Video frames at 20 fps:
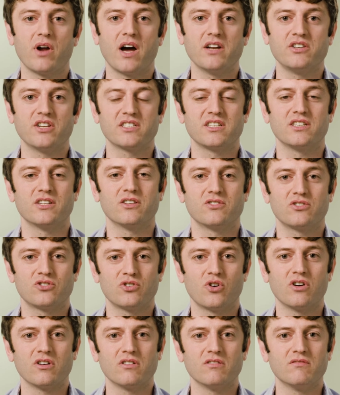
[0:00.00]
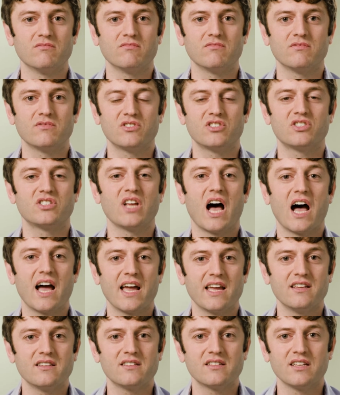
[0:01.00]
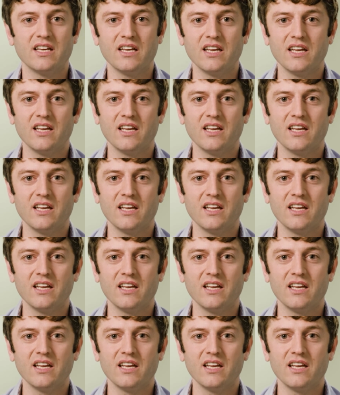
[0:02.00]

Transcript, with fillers: projects in a certain size